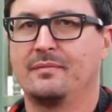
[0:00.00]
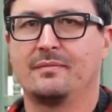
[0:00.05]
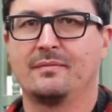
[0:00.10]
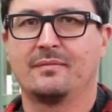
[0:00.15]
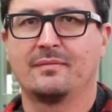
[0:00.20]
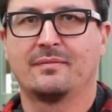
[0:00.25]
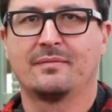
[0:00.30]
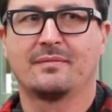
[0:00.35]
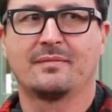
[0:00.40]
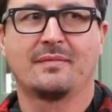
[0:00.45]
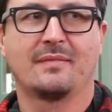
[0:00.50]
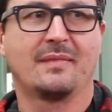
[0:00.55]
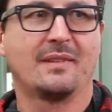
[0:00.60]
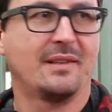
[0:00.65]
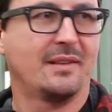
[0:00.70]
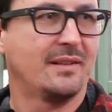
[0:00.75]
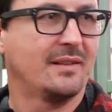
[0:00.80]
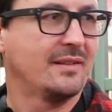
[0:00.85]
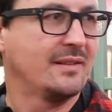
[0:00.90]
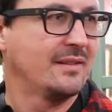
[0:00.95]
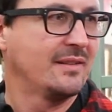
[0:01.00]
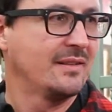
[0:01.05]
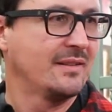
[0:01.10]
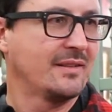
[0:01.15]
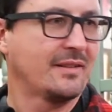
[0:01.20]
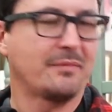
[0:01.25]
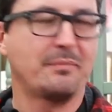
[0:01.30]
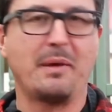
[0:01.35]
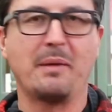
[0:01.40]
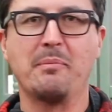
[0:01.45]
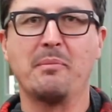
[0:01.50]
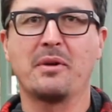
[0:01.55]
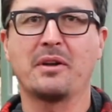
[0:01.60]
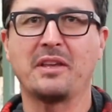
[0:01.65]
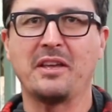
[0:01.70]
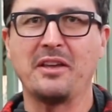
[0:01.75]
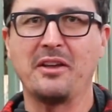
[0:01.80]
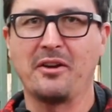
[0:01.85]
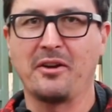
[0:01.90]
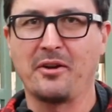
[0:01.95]
Yeah, sorry. My
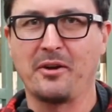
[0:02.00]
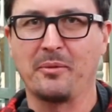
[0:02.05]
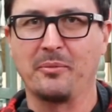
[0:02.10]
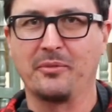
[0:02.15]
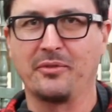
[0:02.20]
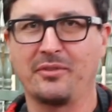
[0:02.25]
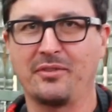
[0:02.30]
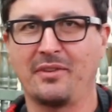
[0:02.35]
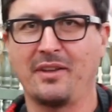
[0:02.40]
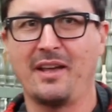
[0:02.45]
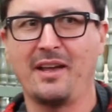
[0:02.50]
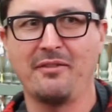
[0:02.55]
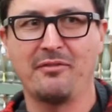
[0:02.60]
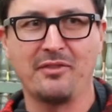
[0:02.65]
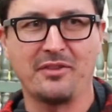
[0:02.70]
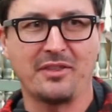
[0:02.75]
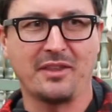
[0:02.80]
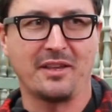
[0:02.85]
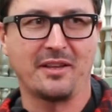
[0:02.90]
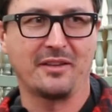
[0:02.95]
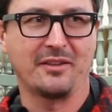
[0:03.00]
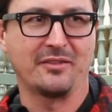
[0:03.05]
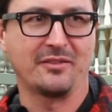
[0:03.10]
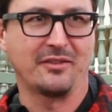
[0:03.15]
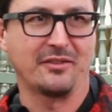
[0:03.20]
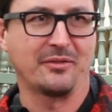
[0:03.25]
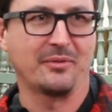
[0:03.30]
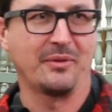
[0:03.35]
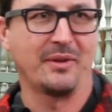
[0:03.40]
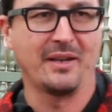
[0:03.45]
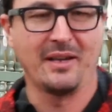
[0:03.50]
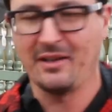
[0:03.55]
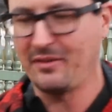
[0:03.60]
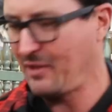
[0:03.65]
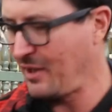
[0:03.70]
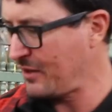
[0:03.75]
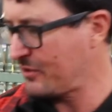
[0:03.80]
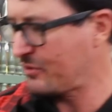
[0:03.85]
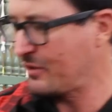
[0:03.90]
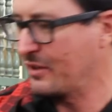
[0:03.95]
monkey arms. Everything is this way. It's
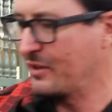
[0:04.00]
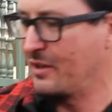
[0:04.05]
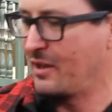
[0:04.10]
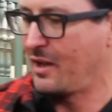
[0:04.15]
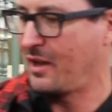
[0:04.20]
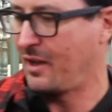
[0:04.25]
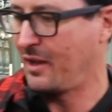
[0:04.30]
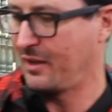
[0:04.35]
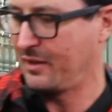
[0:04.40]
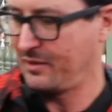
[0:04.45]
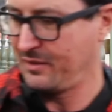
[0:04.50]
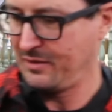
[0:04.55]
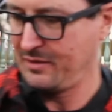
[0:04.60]
actually not.